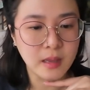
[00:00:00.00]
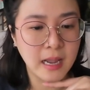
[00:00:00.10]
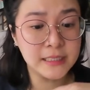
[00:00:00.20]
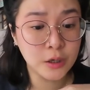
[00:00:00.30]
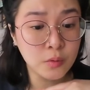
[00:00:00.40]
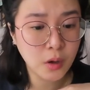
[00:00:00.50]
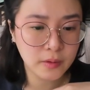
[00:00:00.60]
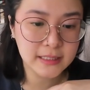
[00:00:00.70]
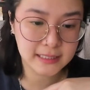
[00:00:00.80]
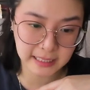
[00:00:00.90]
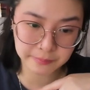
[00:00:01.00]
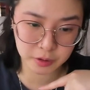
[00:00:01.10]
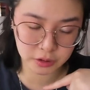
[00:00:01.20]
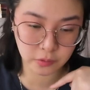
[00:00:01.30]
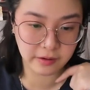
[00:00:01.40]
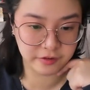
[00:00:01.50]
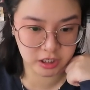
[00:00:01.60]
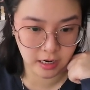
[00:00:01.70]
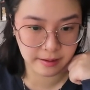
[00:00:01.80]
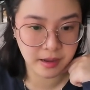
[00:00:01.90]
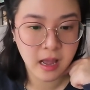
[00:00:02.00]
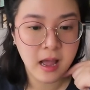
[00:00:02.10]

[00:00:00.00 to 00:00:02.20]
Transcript: I don't go into the same bookstore every time.